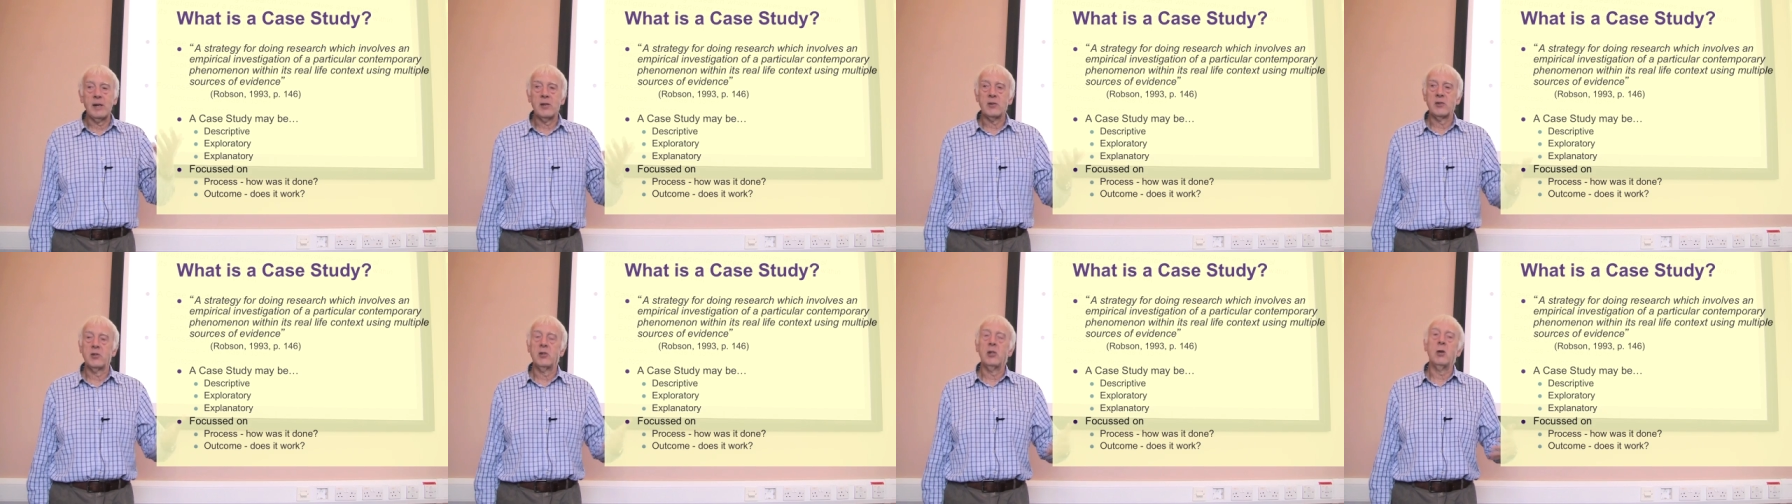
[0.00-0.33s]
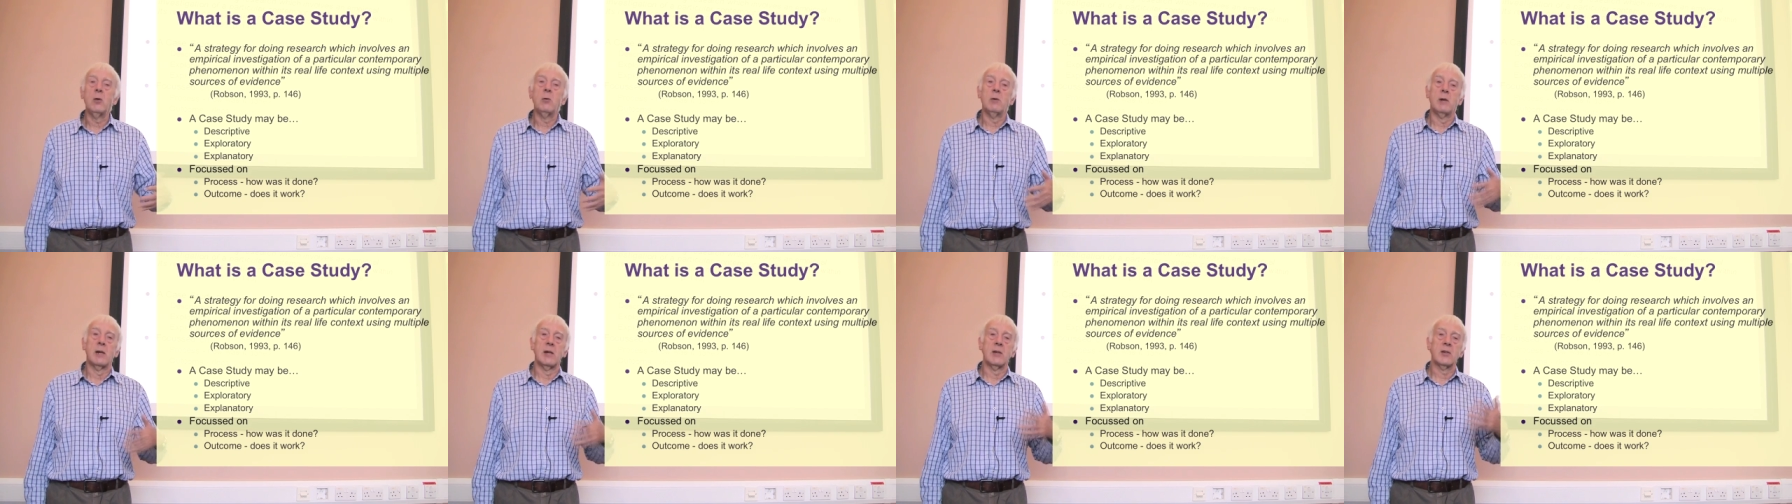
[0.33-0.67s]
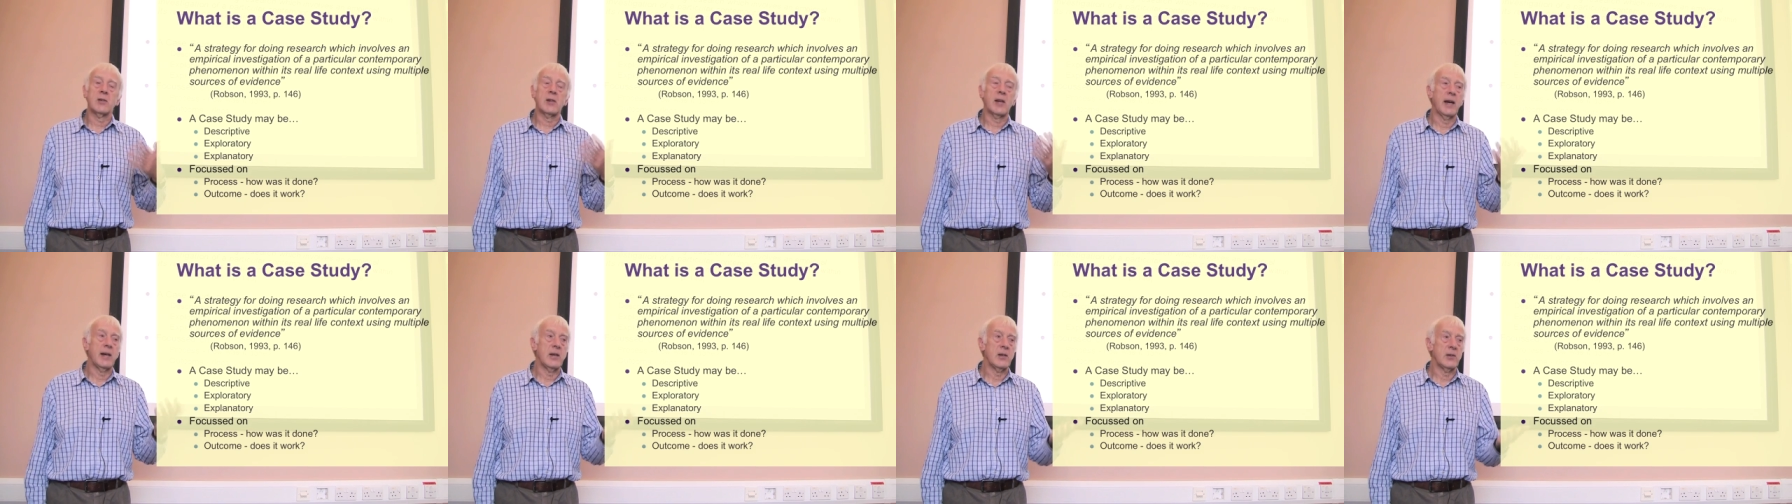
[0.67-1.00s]
it is,
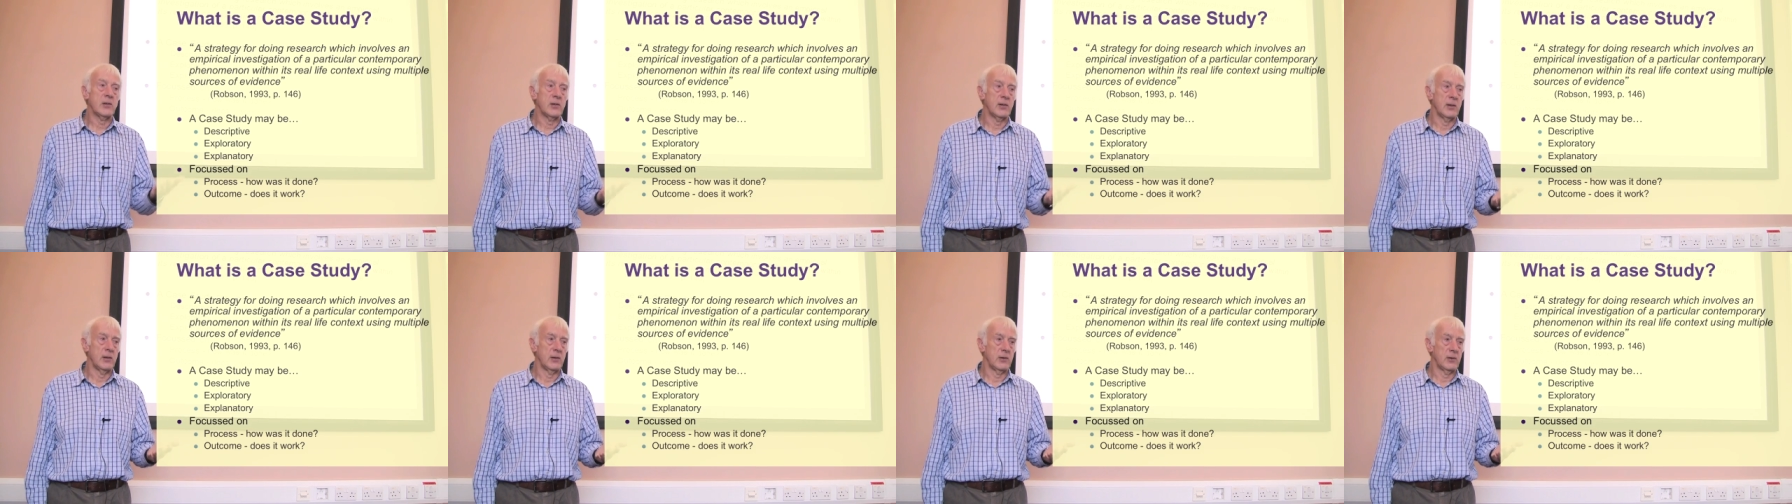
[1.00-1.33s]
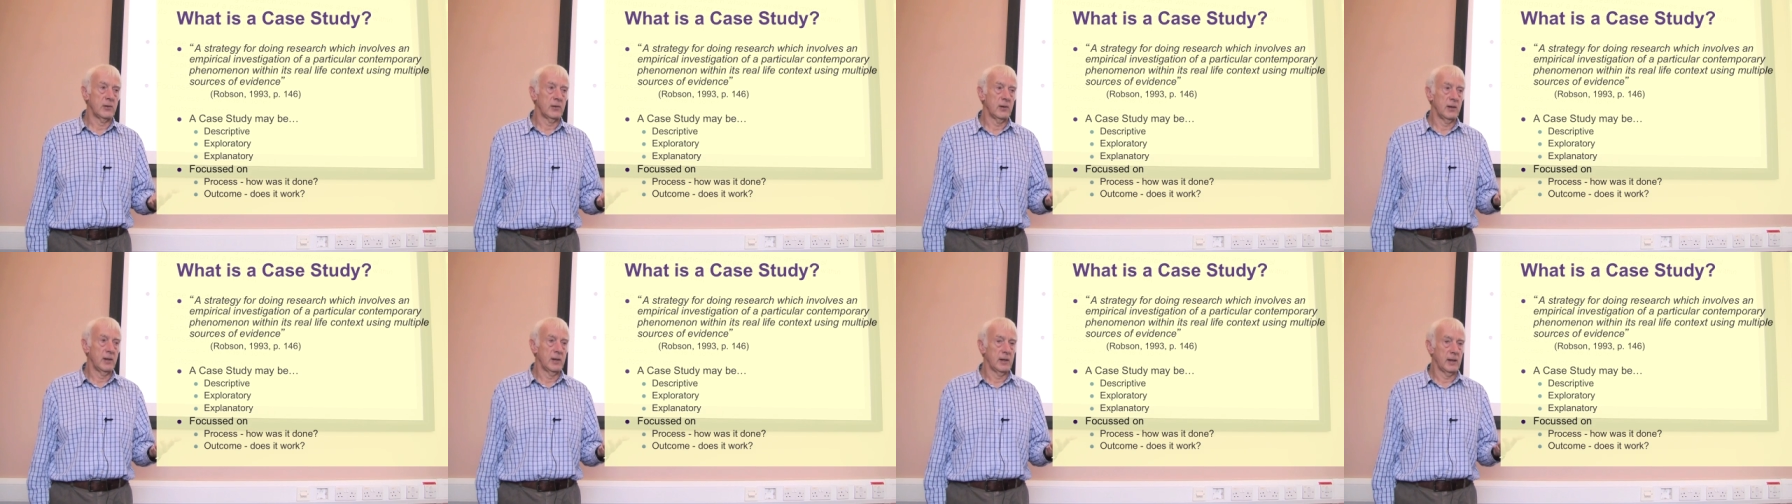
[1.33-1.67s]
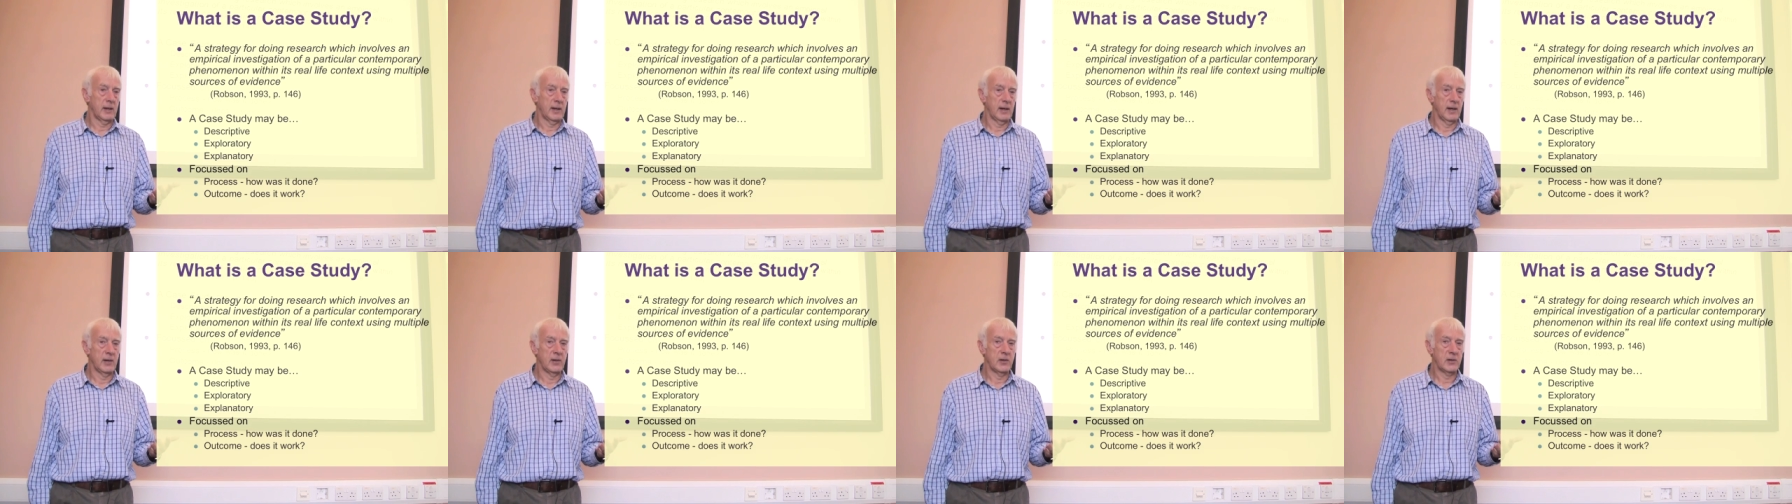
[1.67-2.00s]
units, cases in a
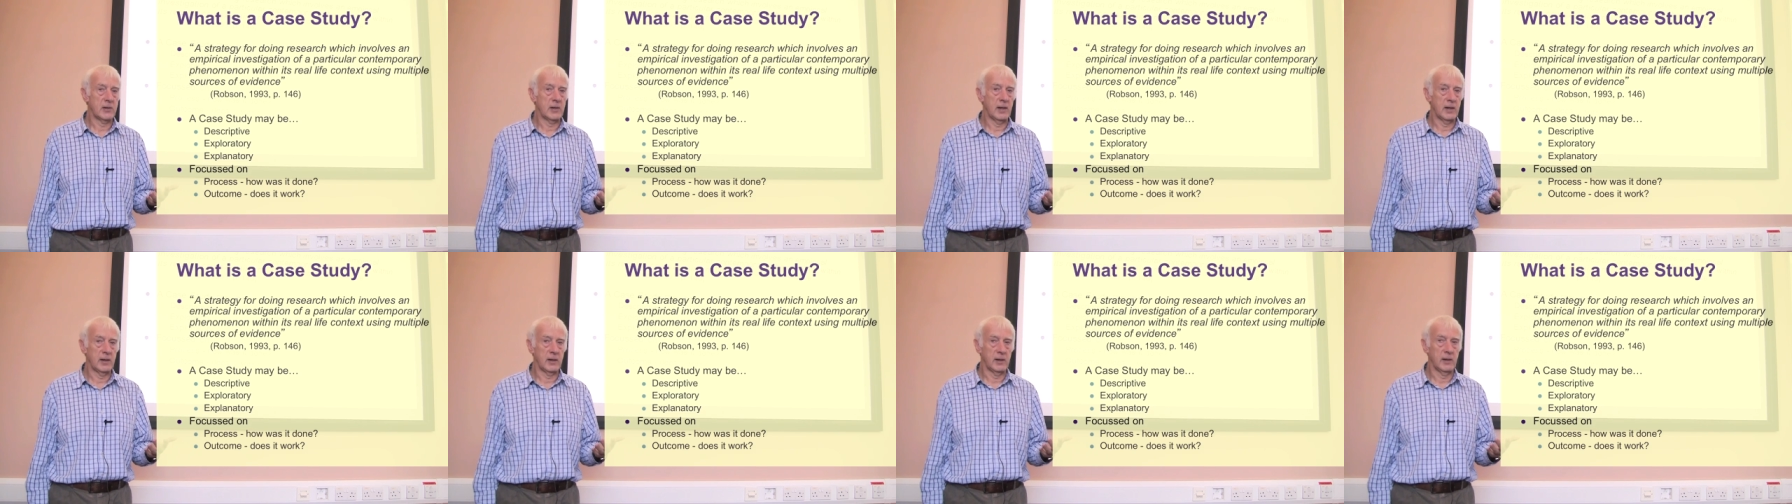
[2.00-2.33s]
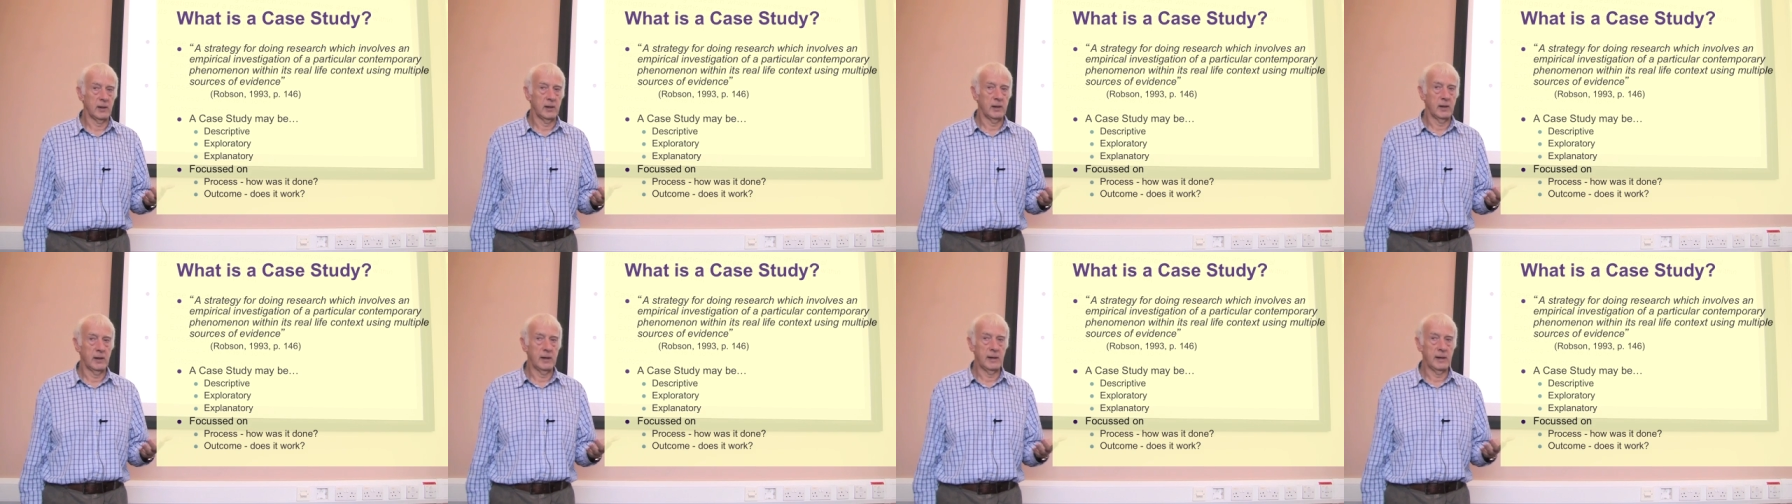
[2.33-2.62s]
case study.